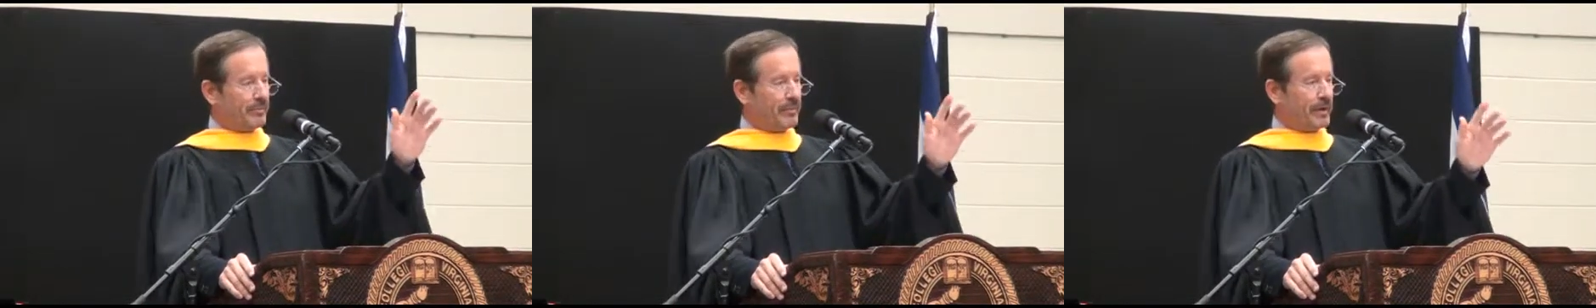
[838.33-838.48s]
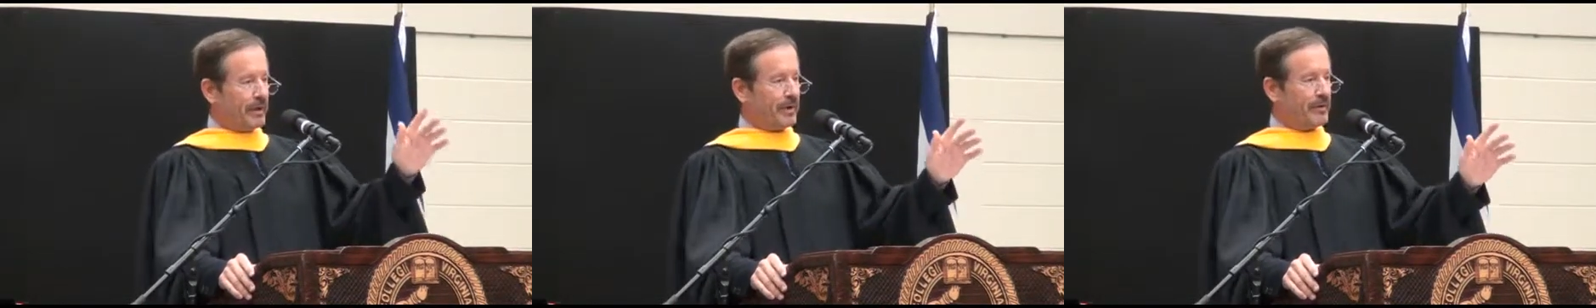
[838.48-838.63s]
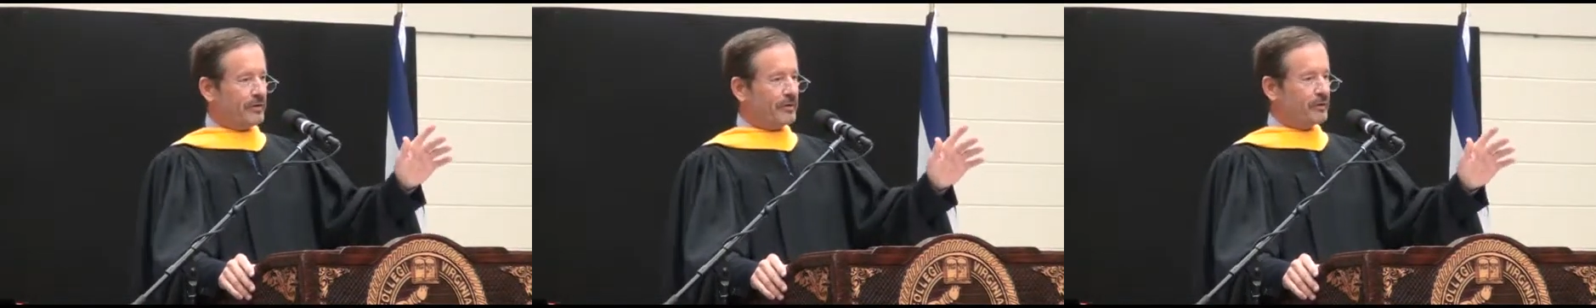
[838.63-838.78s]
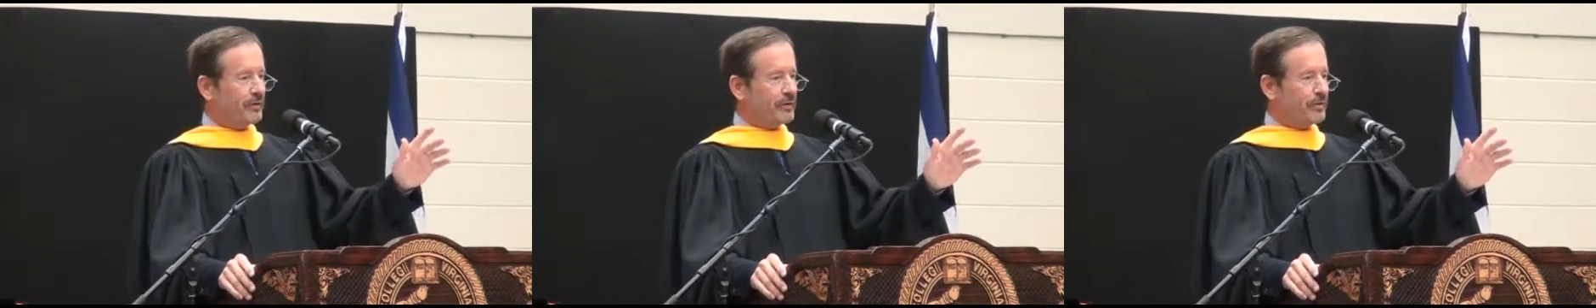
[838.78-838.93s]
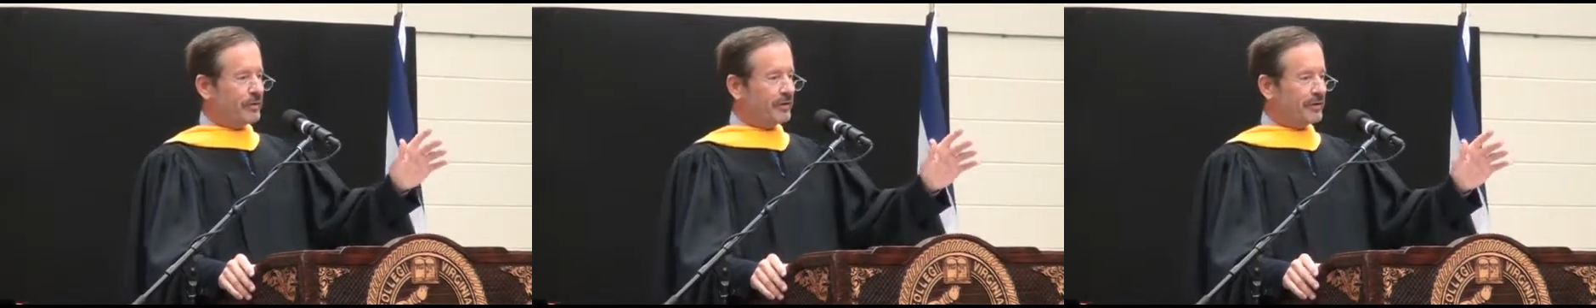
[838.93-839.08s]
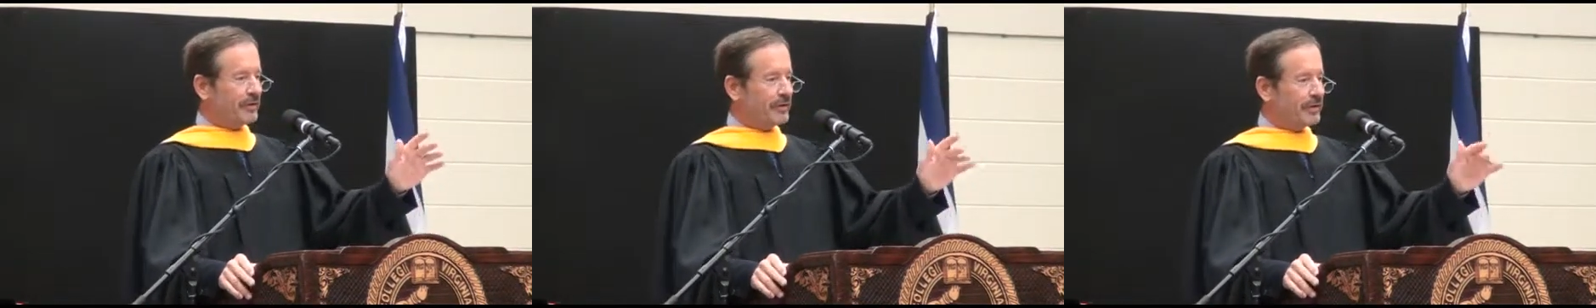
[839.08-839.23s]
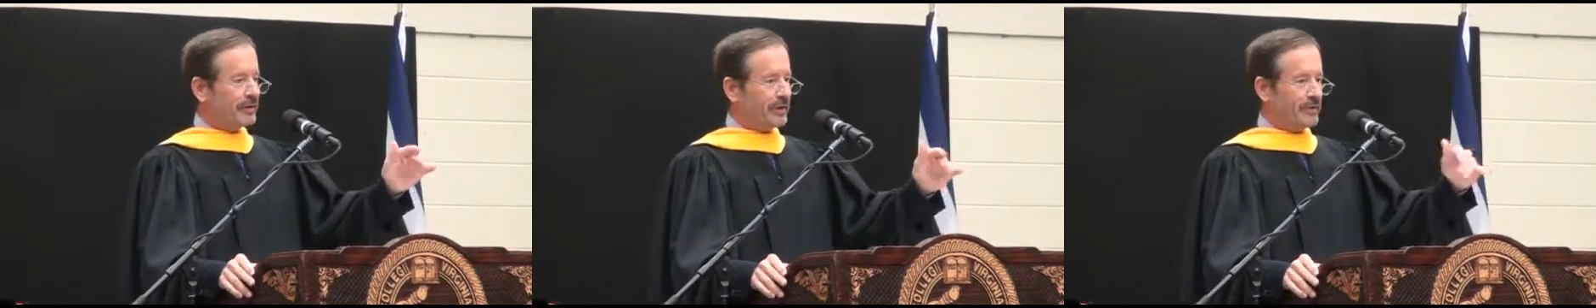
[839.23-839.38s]
parents were
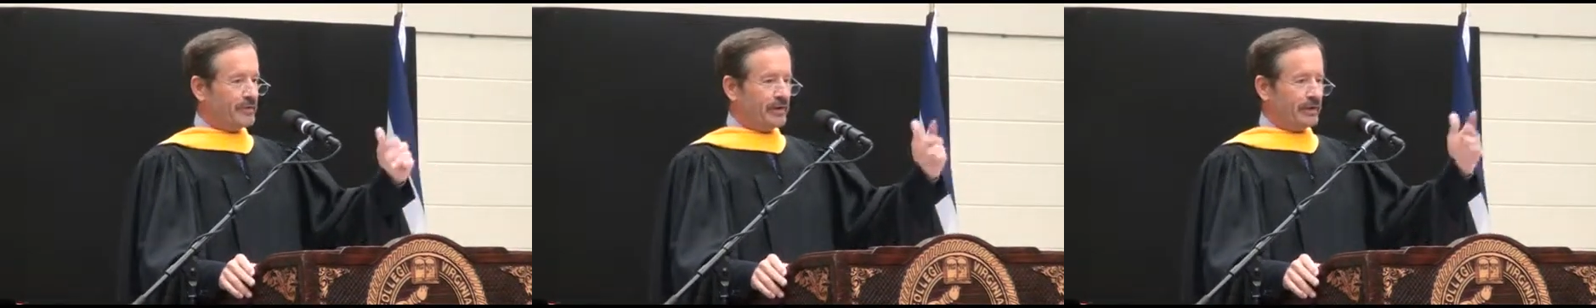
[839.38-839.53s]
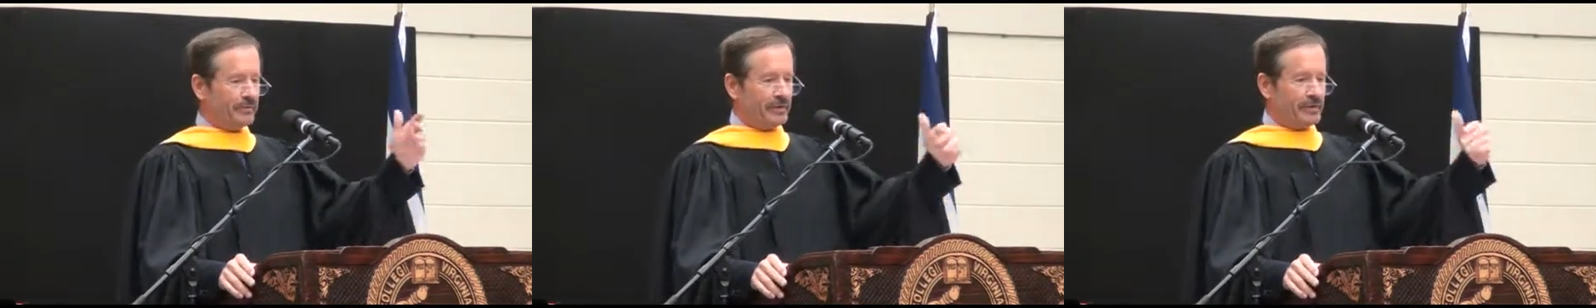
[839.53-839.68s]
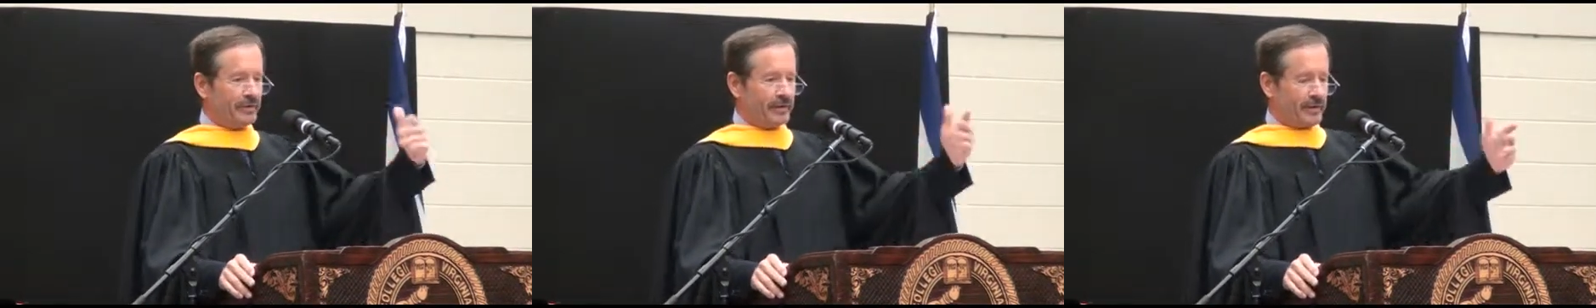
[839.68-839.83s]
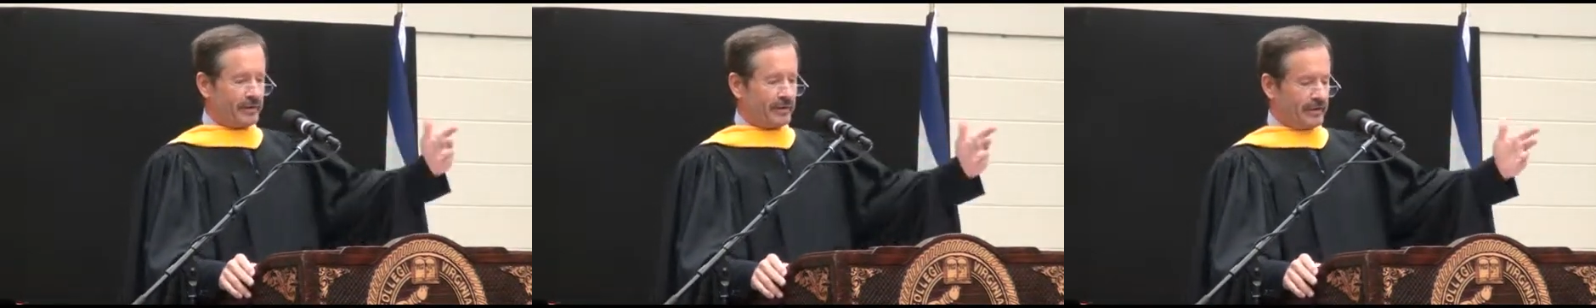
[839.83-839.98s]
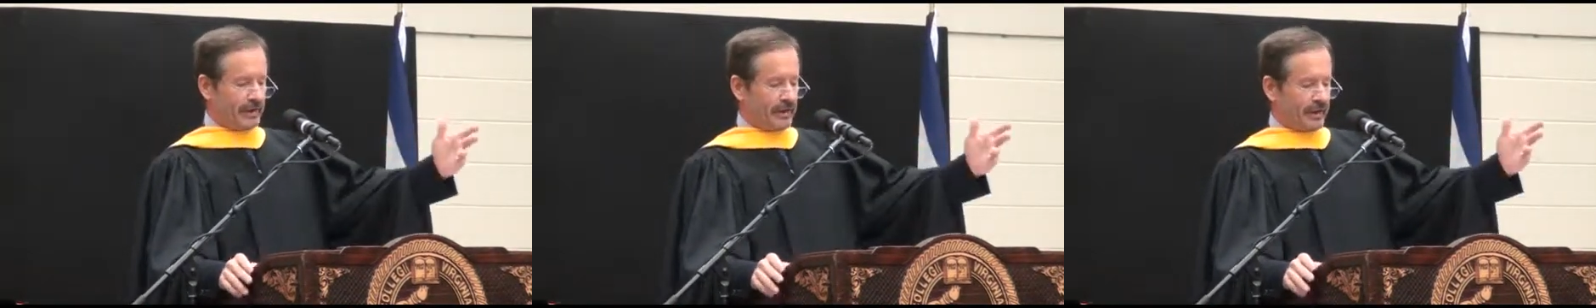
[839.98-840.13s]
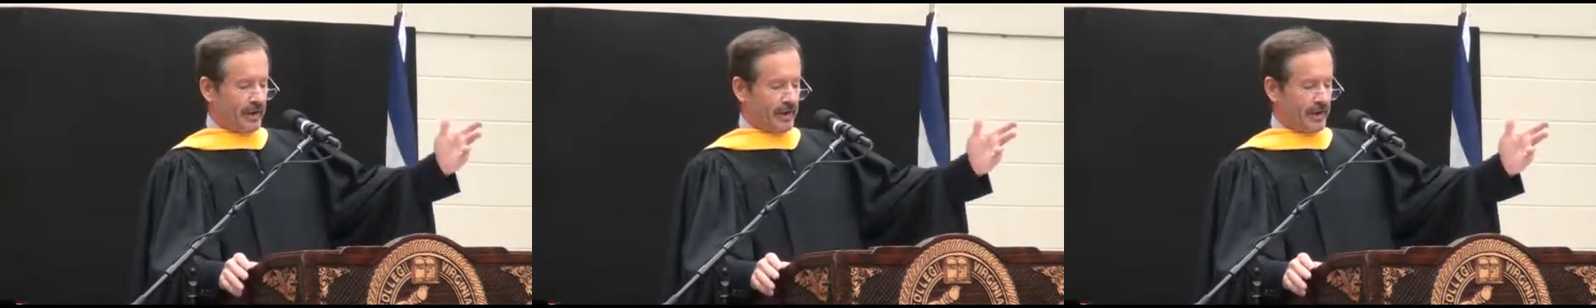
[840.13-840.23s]
brilliant. They weren't particularly